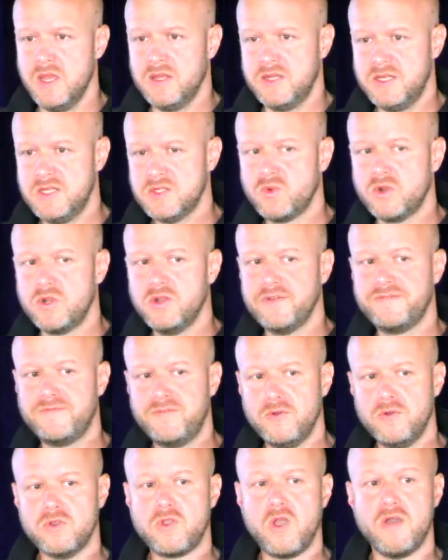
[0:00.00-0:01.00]
These were
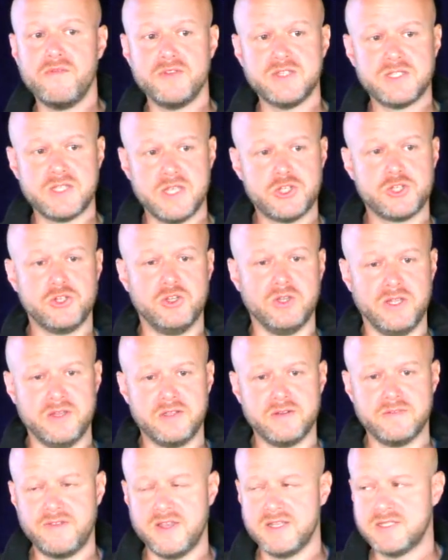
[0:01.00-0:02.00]
full conversational
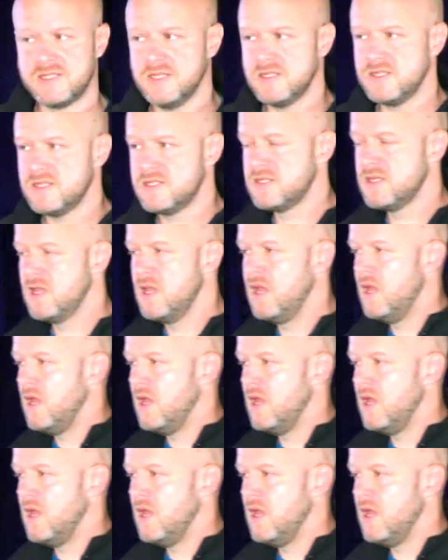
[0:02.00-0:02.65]
interfaces.